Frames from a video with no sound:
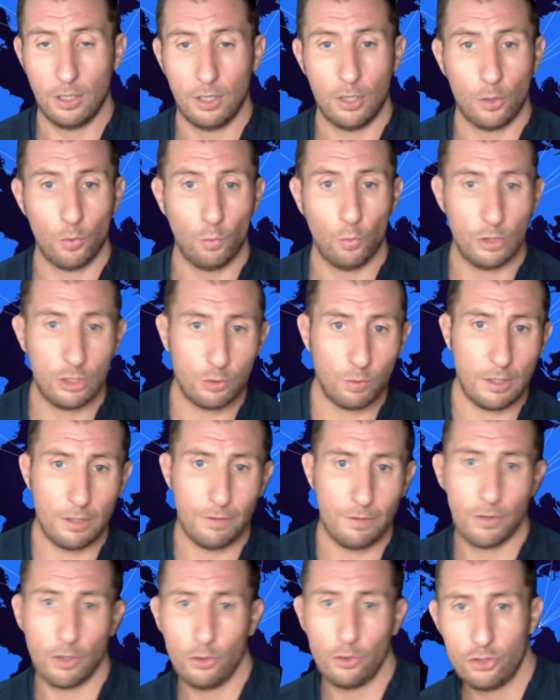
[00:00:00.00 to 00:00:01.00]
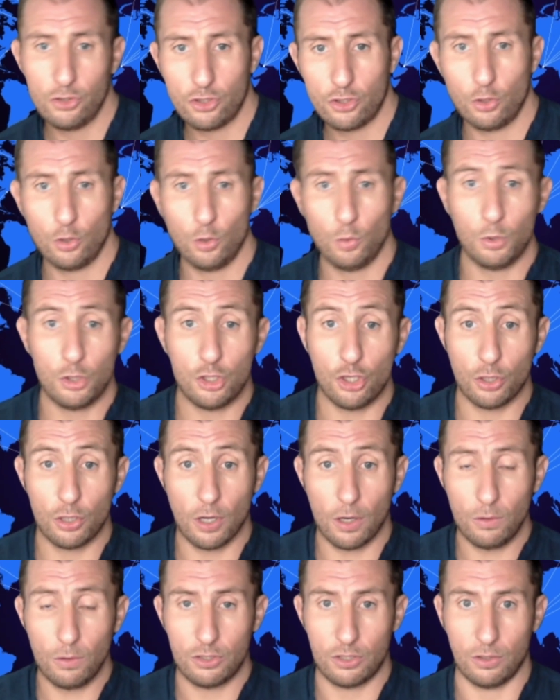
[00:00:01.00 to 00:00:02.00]
which one of those two would you
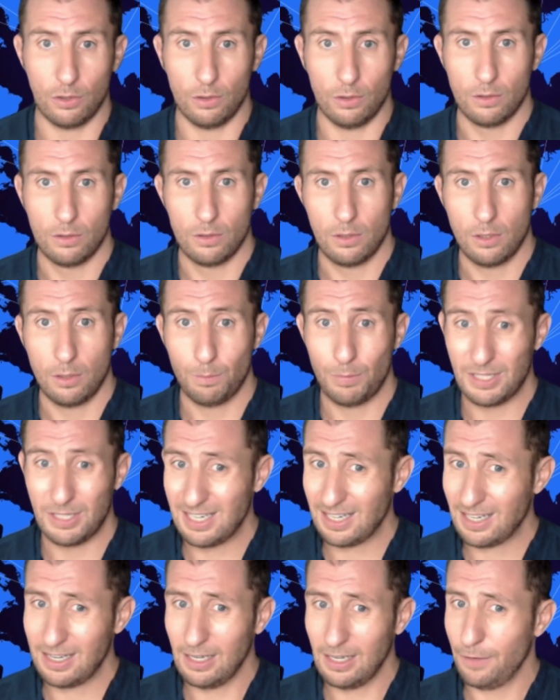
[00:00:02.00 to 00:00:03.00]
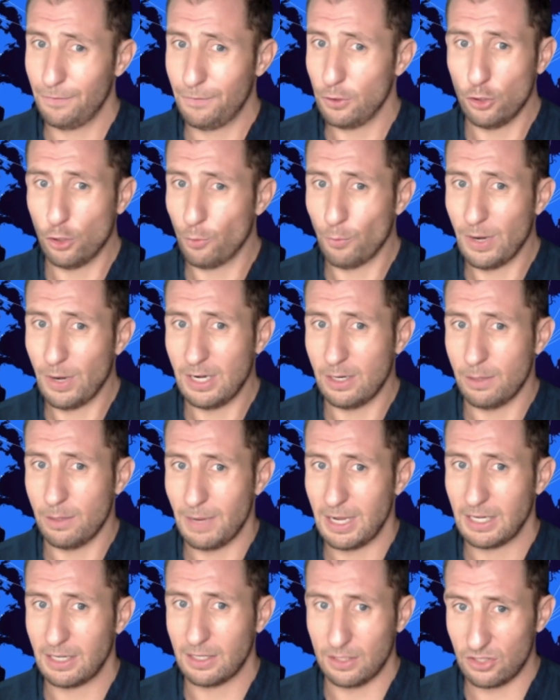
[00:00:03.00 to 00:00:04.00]
go to? Particularly if you're not ready to
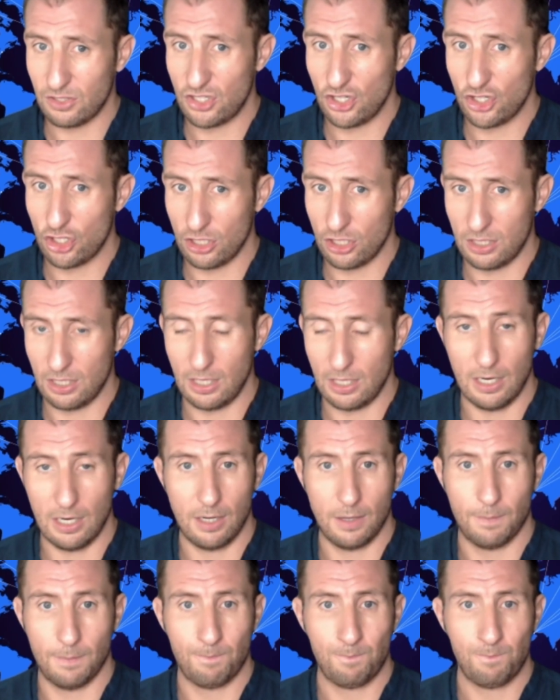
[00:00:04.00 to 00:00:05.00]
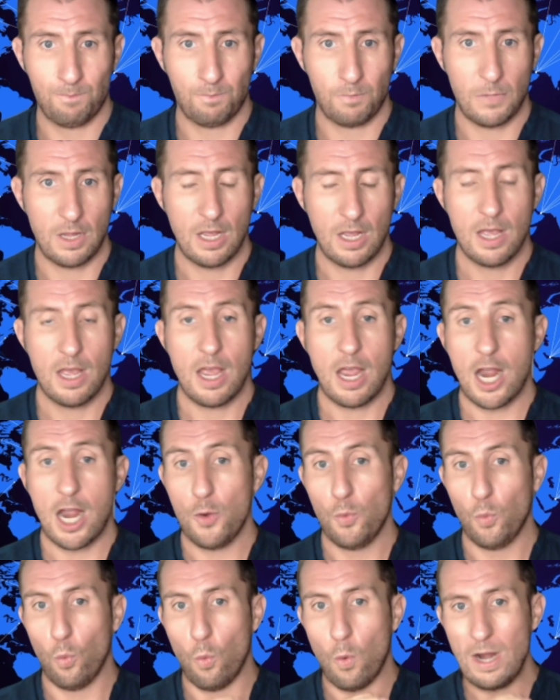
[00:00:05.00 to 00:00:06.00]
make a decision today.
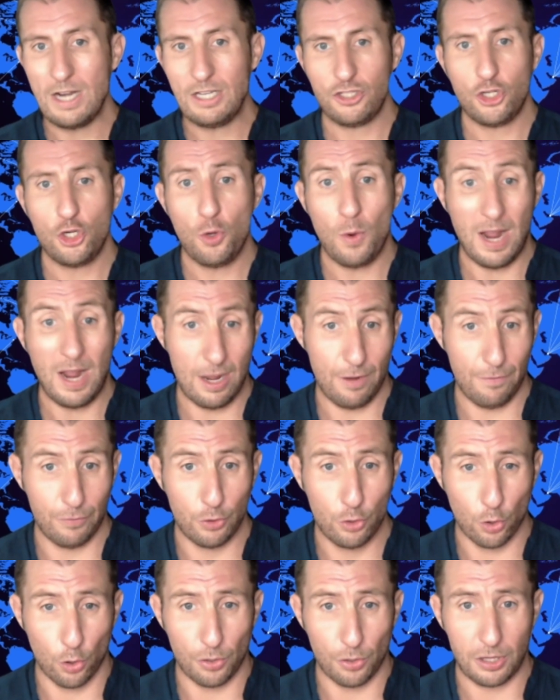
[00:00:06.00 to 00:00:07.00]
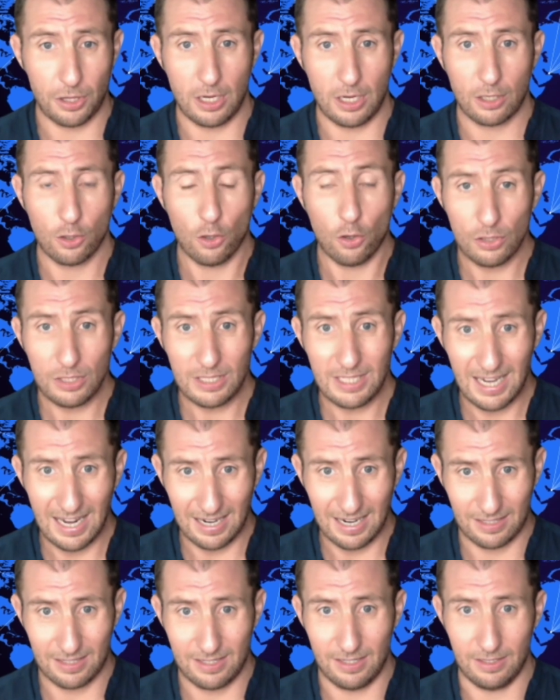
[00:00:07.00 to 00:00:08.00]
And once you have got their
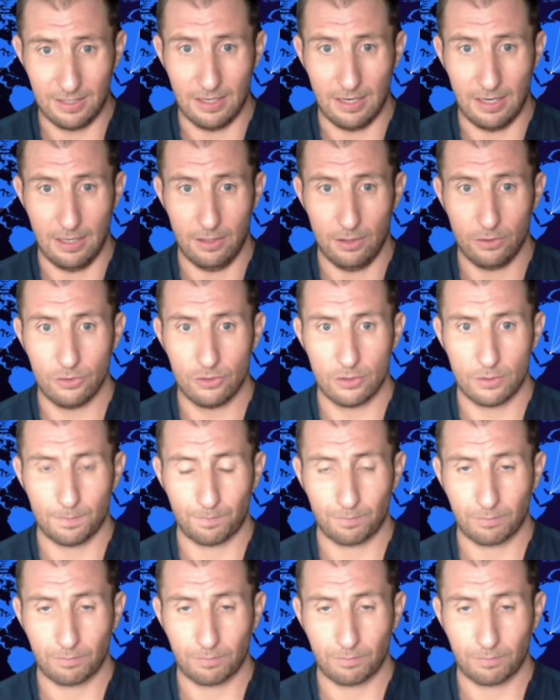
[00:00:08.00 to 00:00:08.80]
contact details,